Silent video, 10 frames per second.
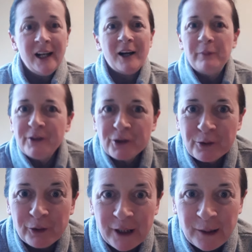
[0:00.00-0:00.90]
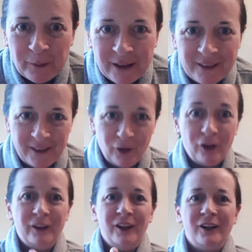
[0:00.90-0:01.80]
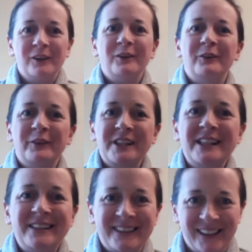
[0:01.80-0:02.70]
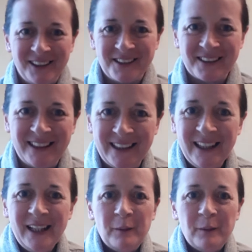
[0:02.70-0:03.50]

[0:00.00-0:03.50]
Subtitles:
I've been doing really well all along with eating healthily,